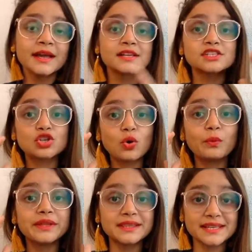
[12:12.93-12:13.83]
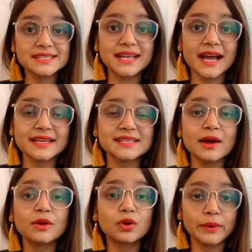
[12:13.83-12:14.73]
So with this, guys, I
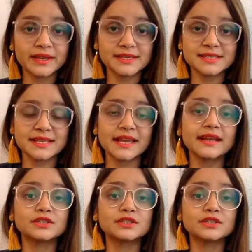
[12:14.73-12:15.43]
want to quickly say,